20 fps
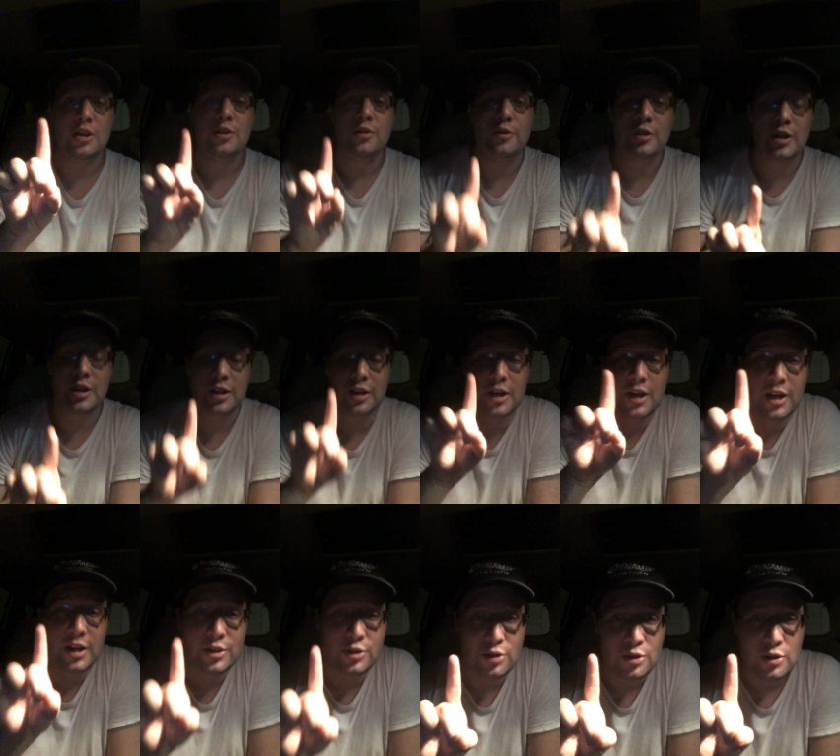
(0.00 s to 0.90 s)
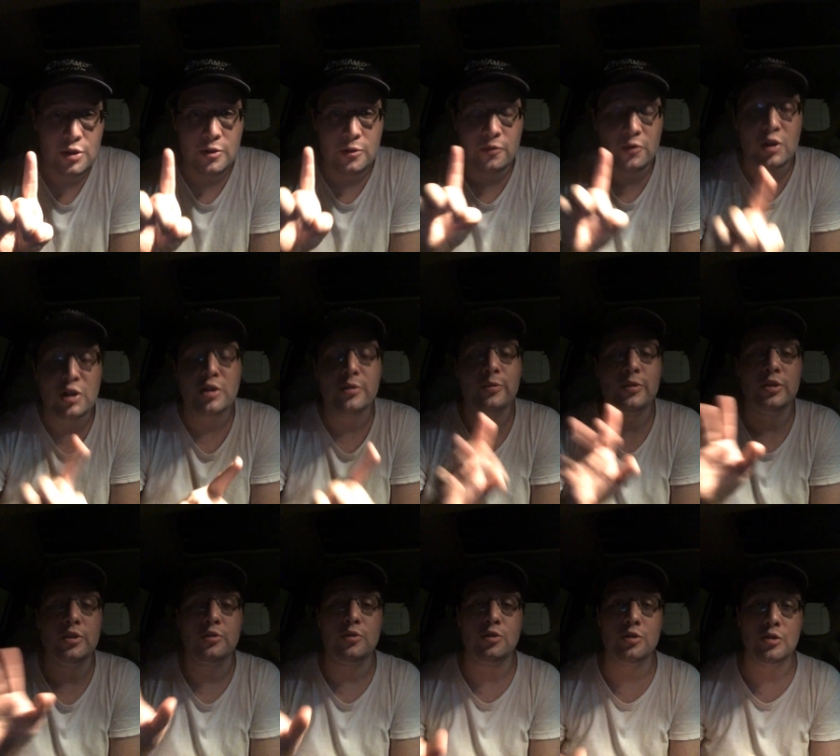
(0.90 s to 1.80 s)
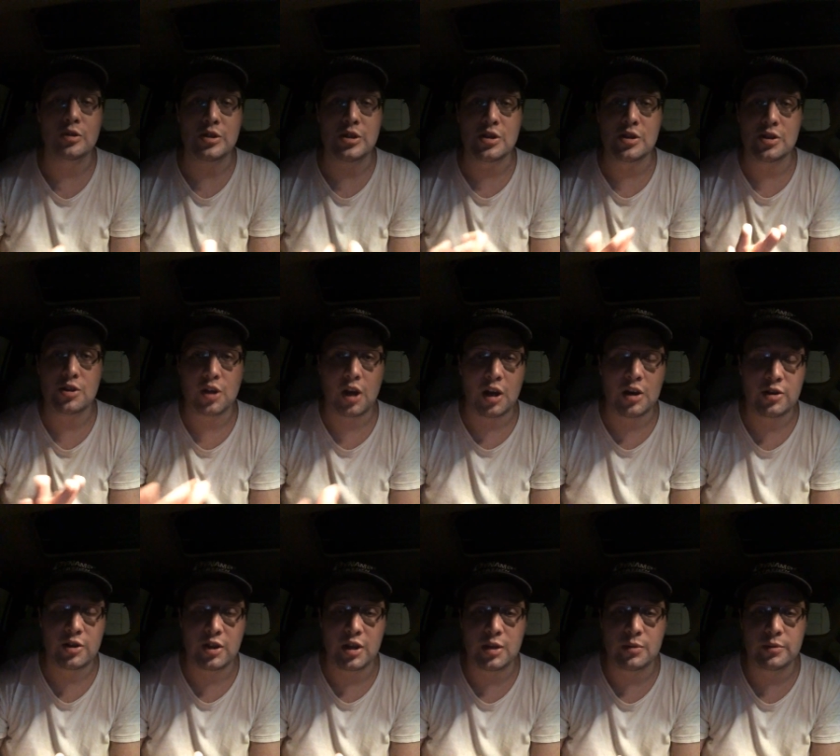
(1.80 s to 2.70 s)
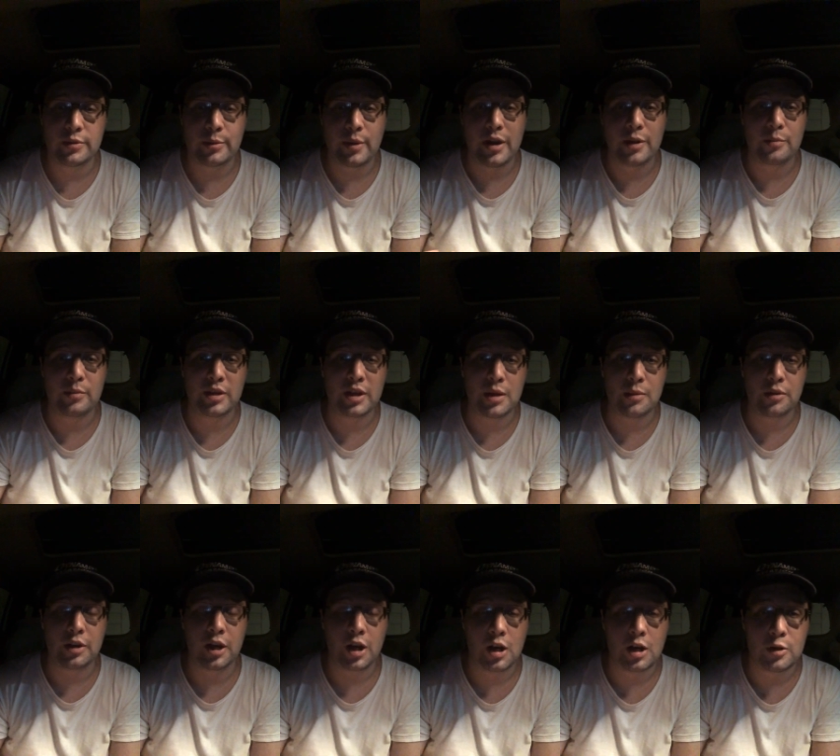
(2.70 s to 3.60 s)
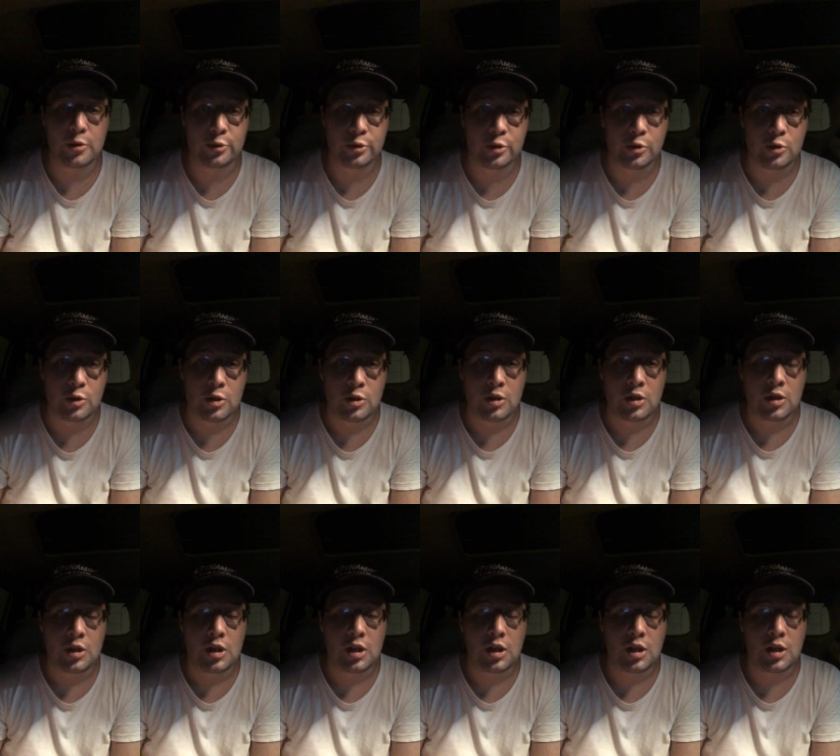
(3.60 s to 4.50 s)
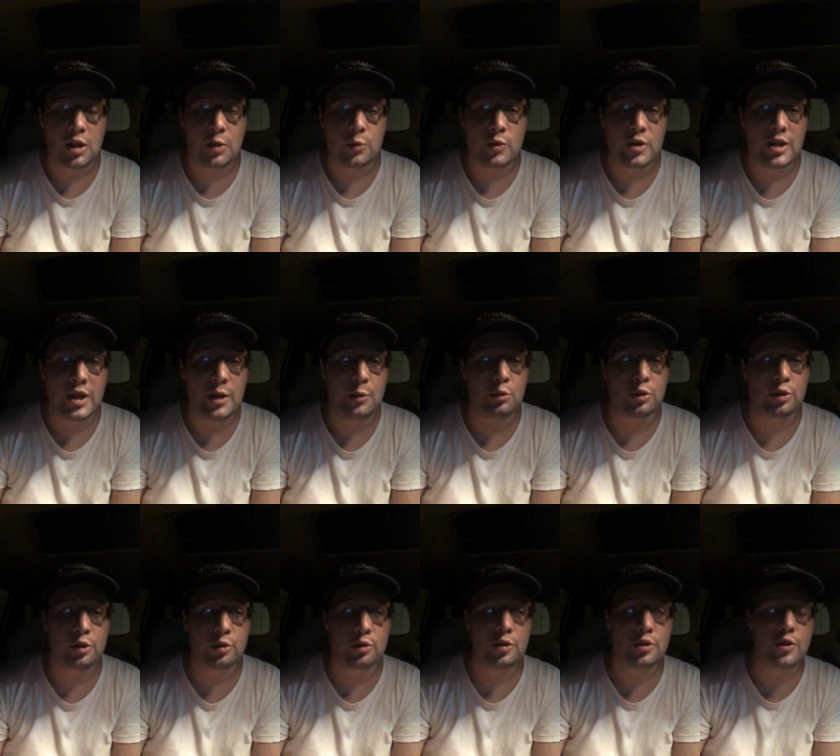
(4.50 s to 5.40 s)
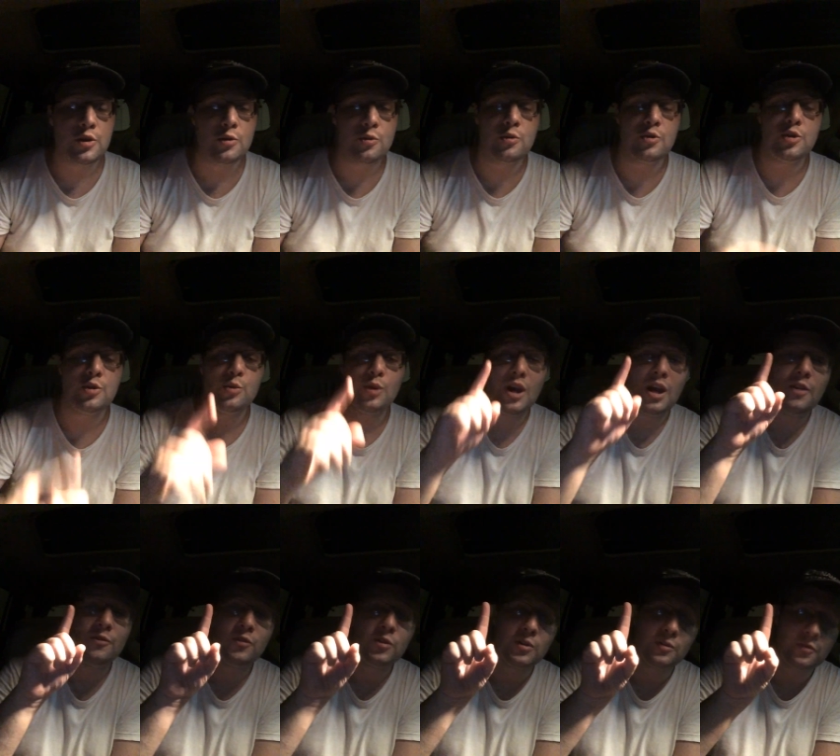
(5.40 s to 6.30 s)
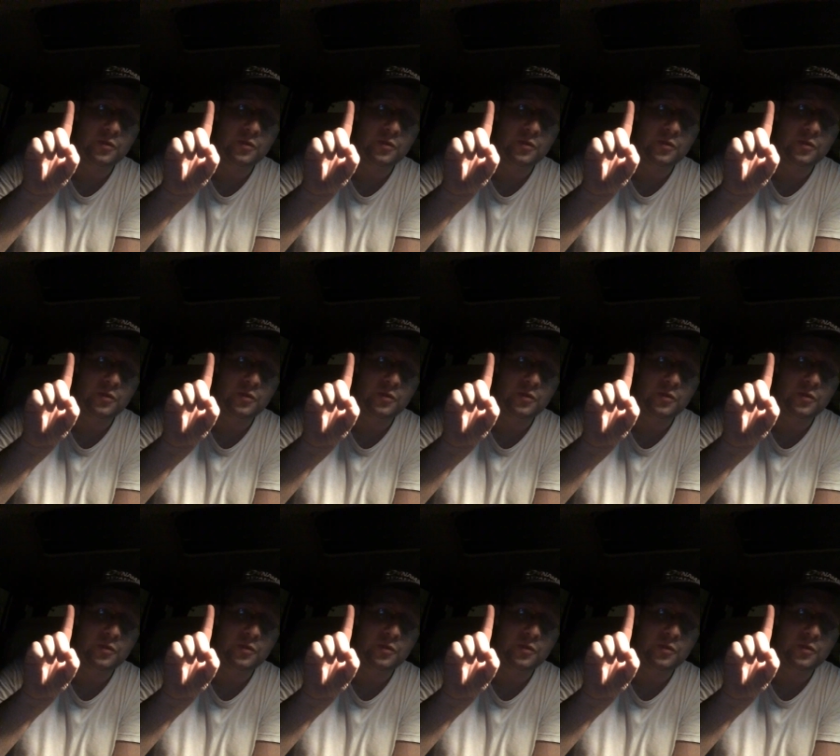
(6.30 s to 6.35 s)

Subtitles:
you get first when you talk to them about becoming a host, when they recruit you, you have to